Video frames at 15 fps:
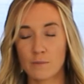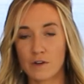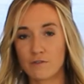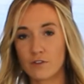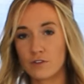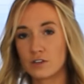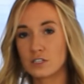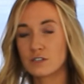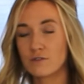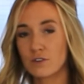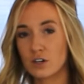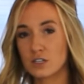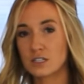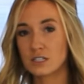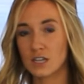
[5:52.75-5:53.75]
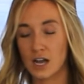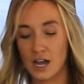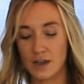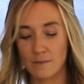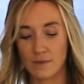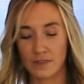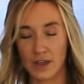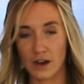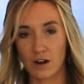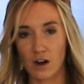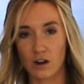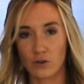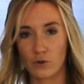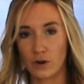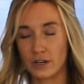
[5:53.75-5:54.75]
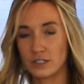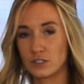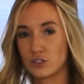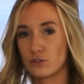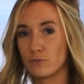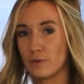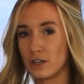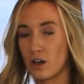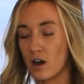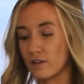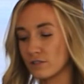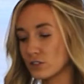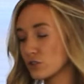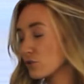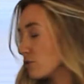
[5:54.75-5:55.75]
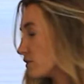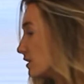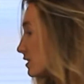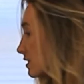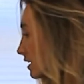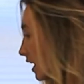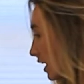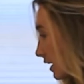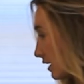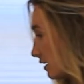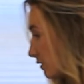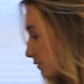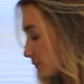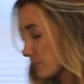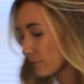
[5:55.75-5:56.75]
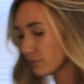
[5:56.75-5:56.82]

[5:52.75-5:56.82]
but for this first time, they are going to be off to the side.